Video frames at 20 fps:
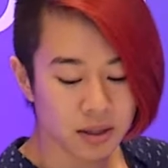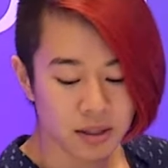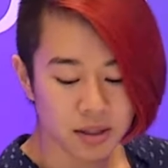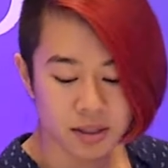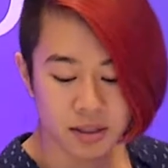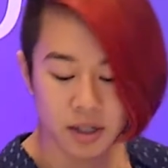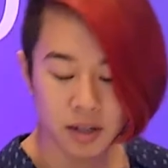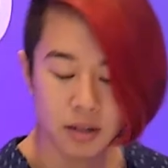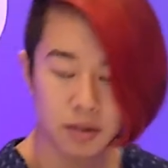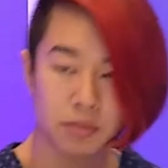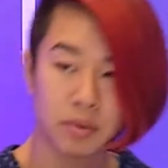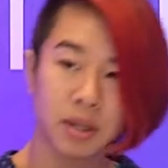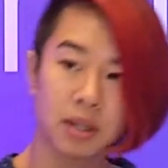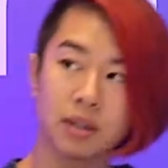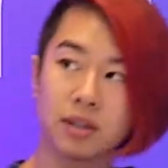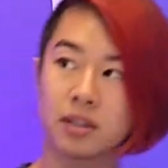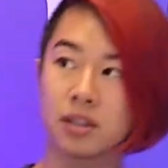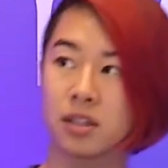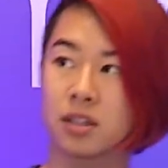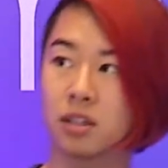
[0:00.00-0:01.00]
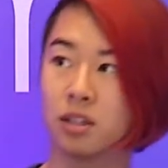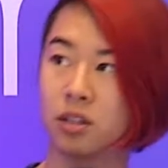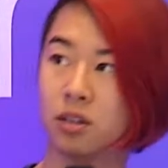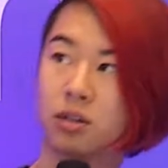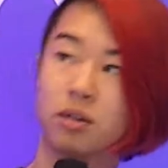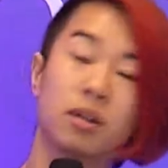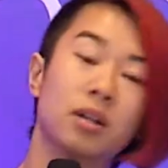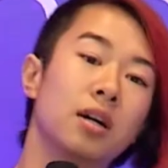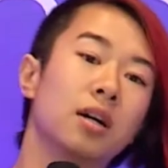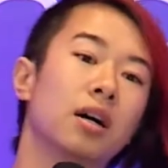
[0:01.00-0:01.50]
So we looked
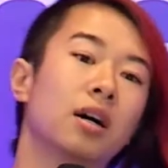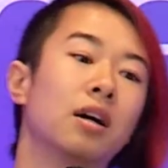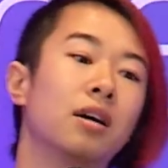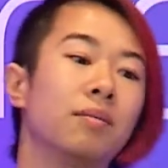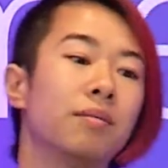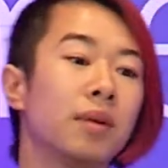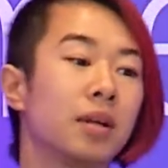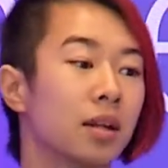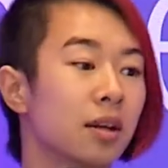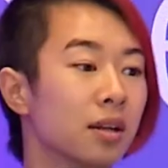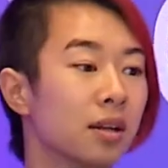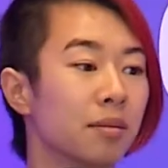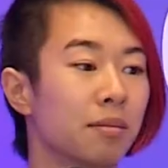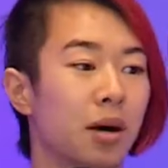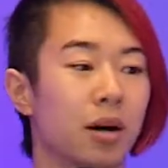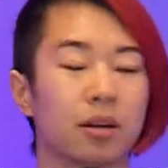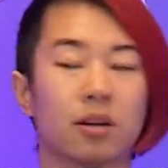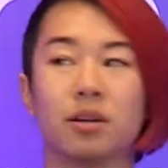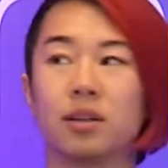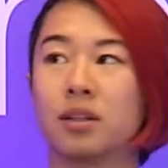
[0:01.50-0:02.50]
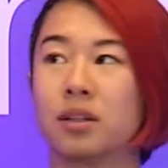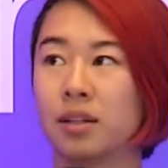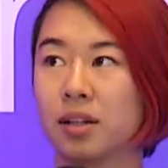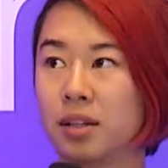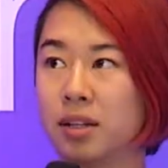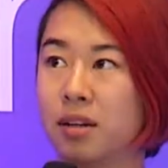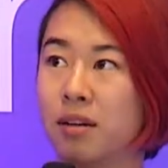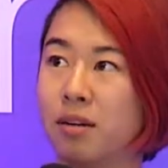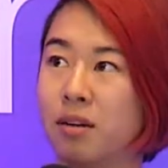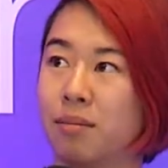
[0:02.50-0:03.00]
to another model, the
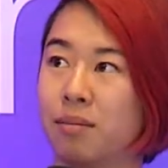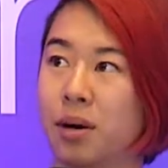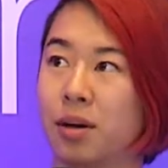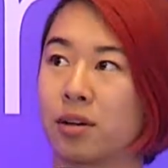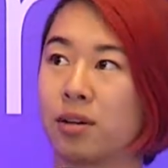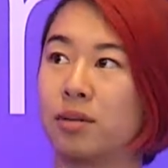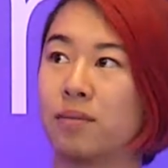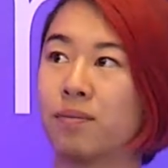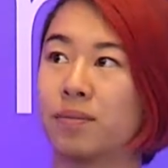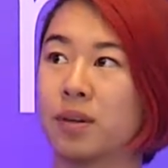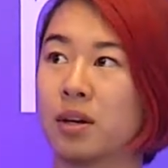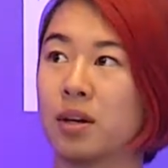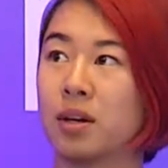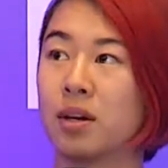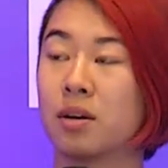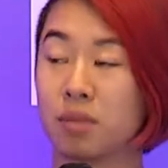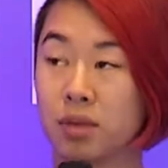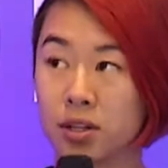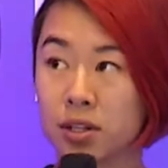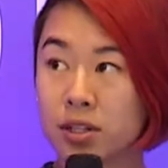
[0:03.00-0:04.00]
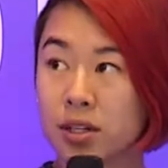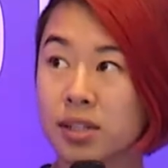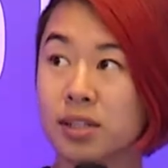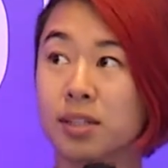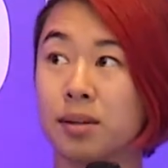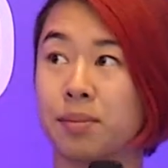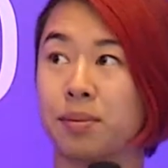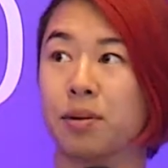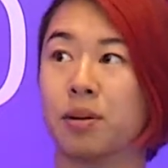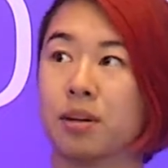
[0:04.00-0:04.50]
Ethereum model, which does
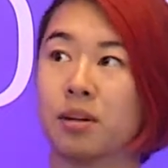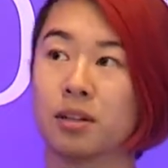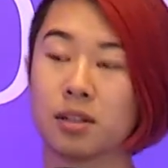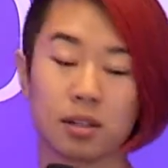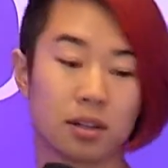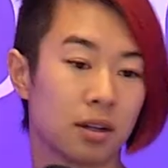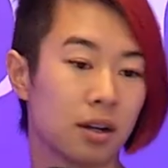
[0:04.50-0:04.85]
support